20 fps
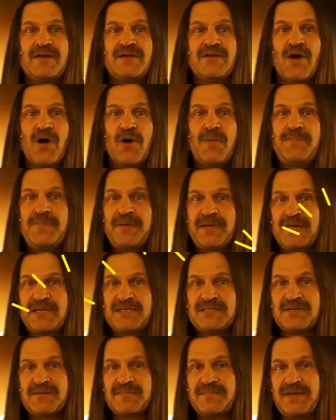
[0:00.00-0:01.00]
No
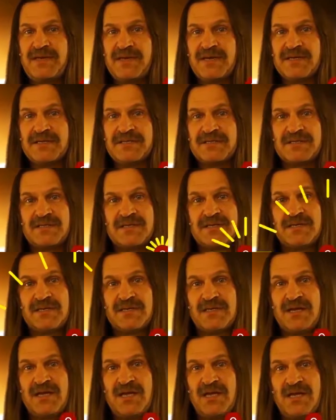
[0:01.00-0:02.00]
peaks are missed.
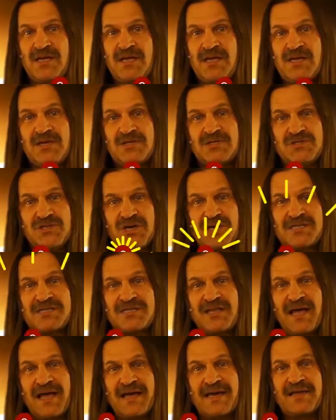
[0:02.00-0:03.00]

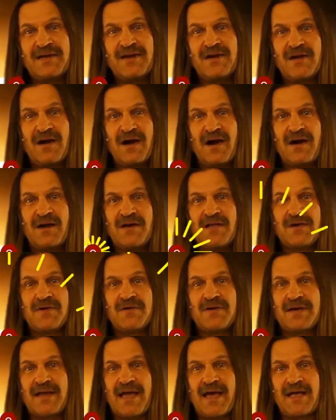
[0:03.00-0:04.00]
Just like in our
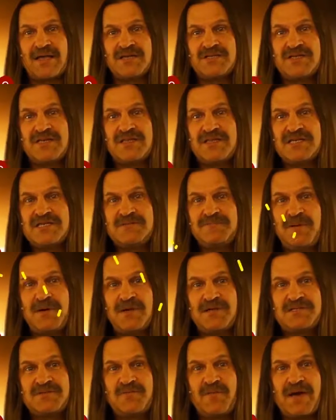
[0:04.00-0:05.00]
audio analogy, this
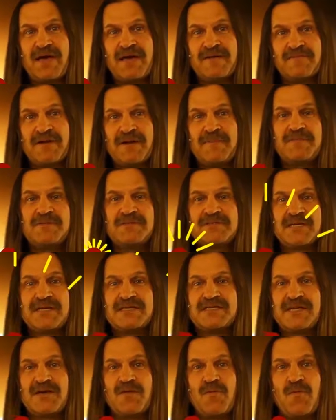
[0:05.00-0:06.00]
pulse wave
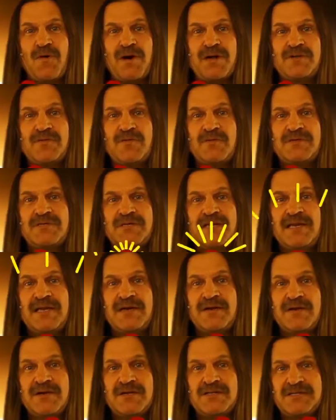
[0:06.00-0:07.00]
represents a 1
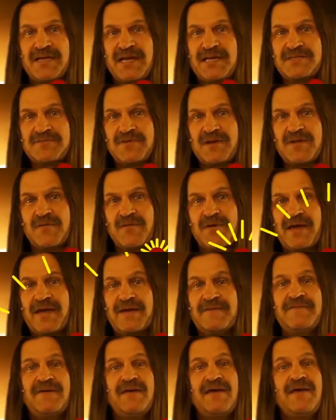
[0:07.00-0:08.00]
quintillion hertz X-ray
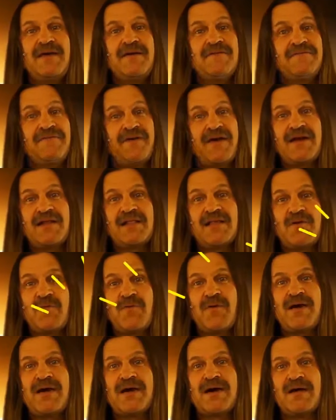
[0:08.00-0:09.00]
wave fairly
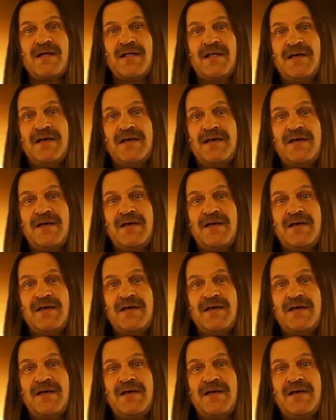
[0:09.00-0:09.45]
well.